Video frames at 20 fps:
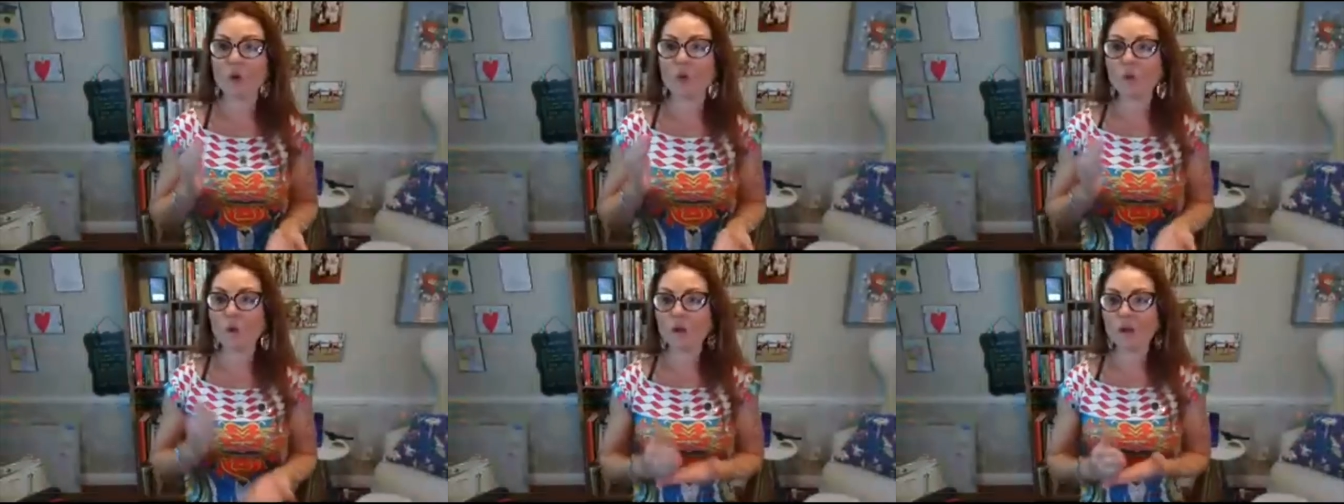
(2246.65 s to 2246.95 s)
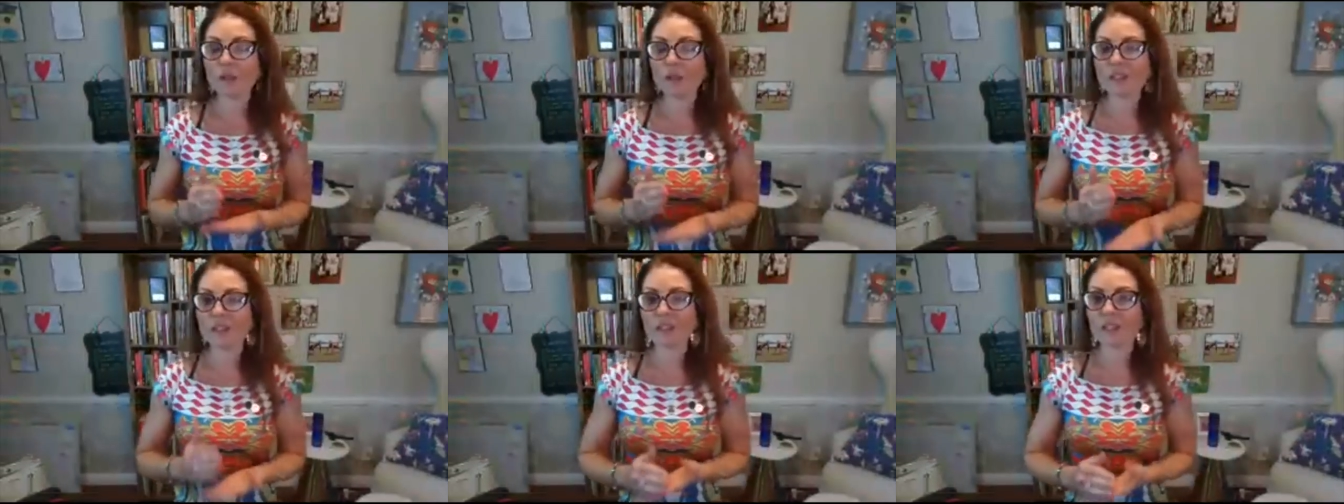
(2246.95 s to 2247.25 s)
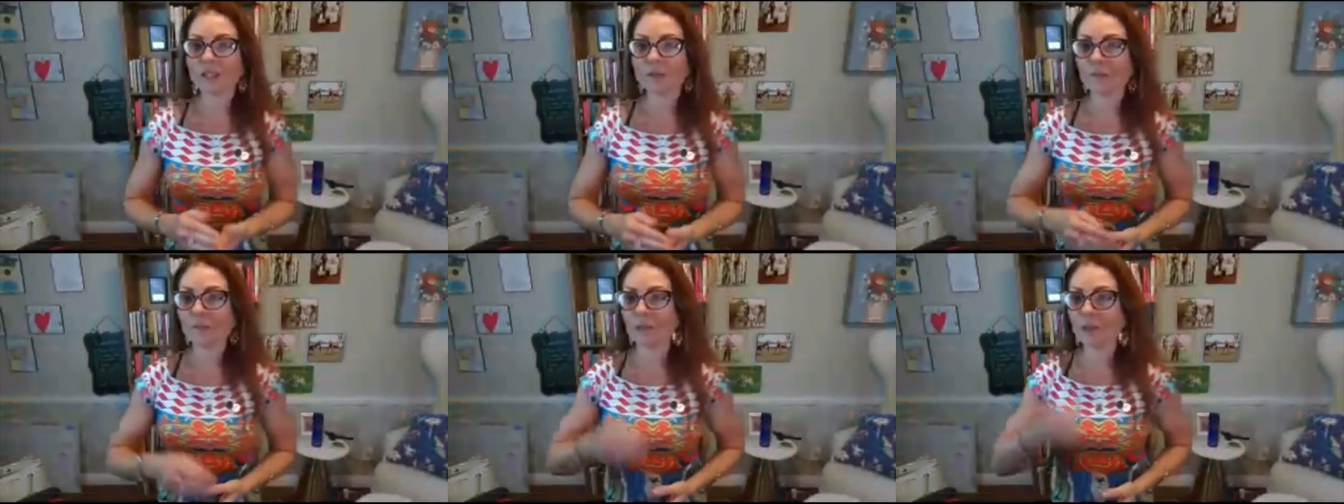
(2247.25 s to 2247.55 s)
Maybe
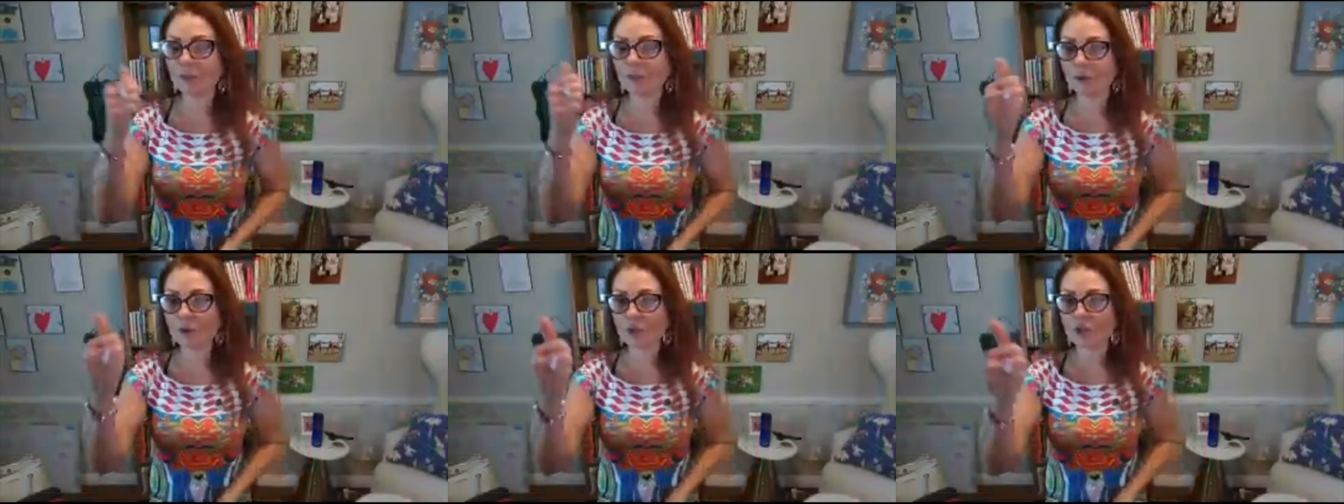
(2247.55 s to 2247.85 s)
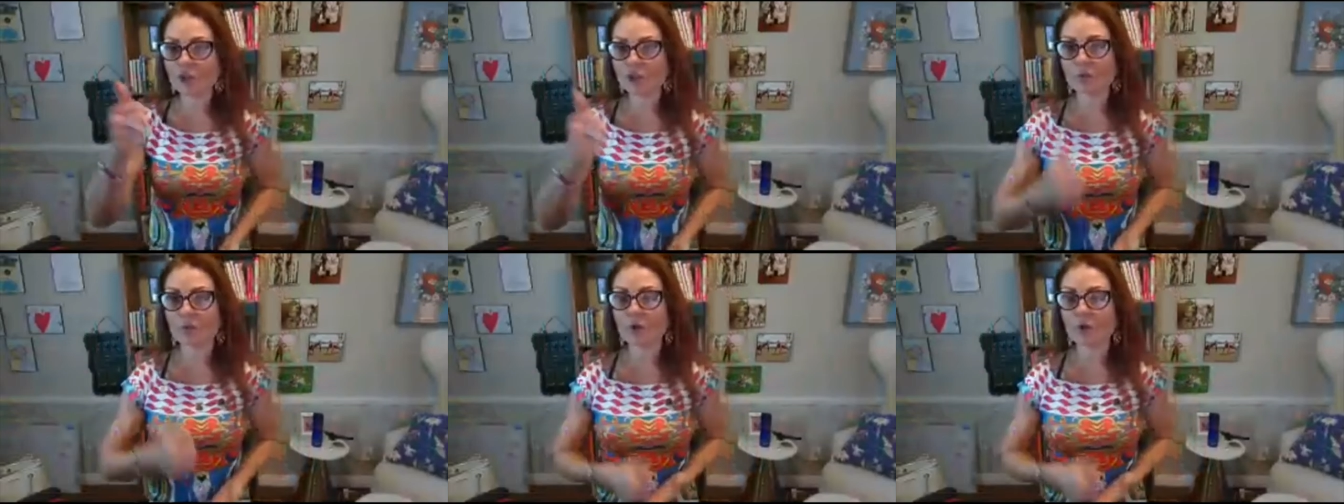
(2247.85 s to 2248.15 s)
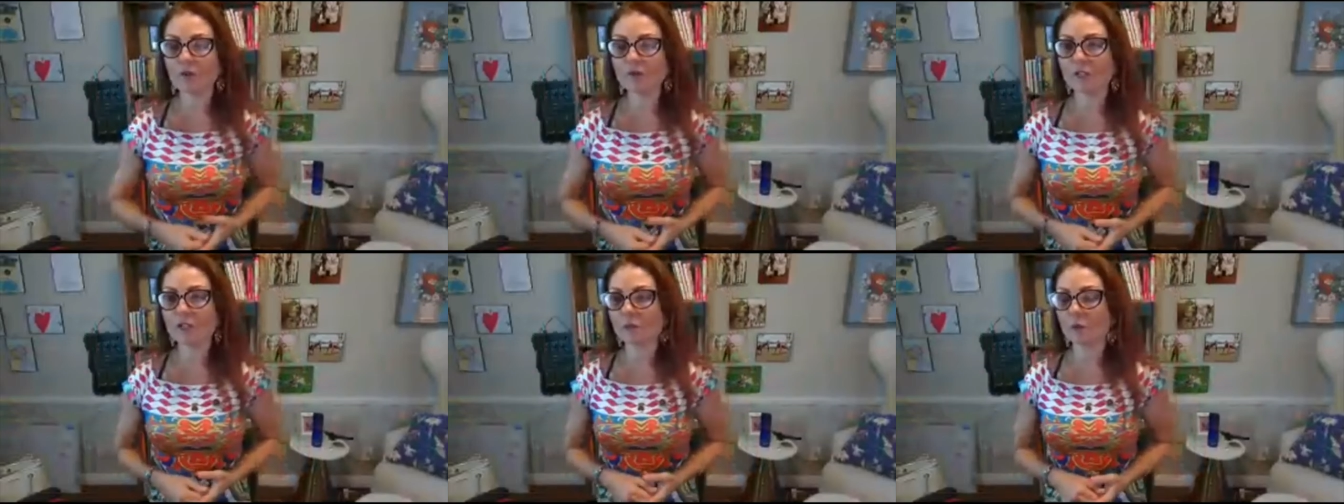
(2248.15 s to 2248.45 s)
watching movies will cause
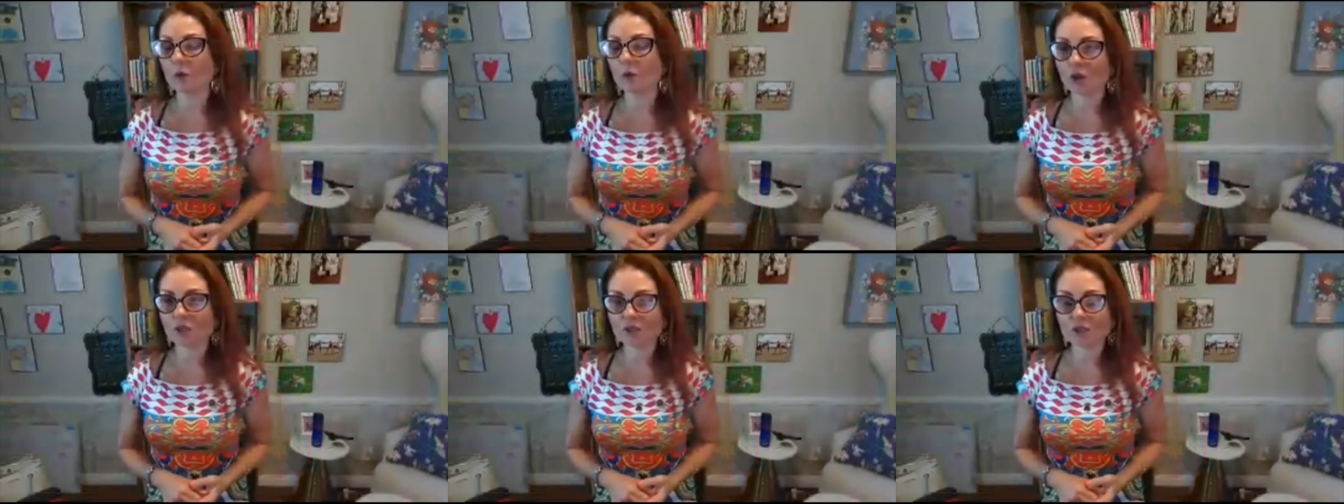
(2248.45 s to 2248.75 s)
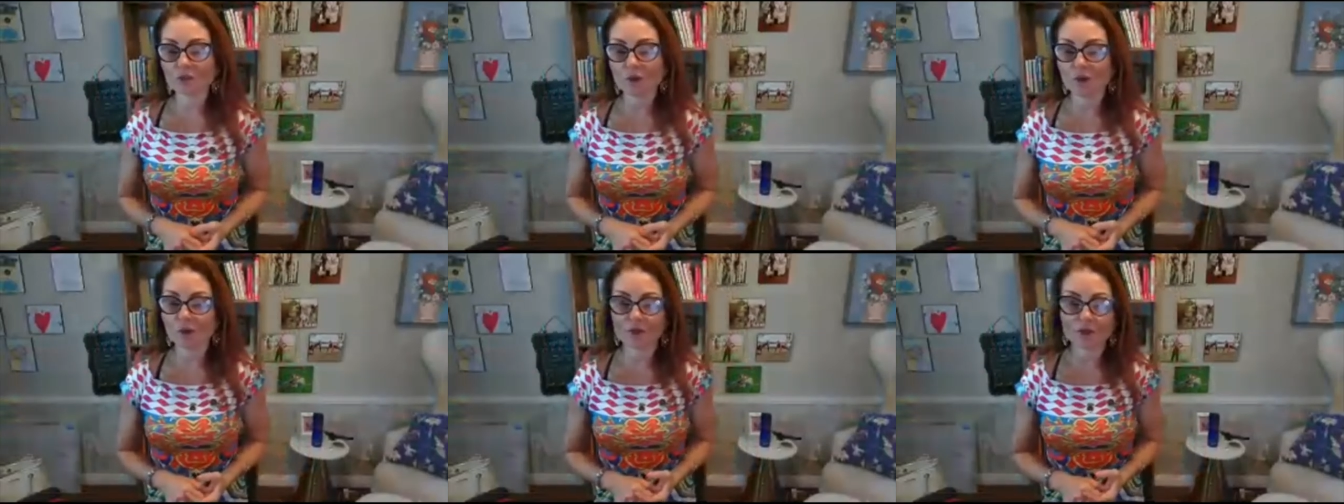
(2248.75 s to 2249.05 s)
you overeat.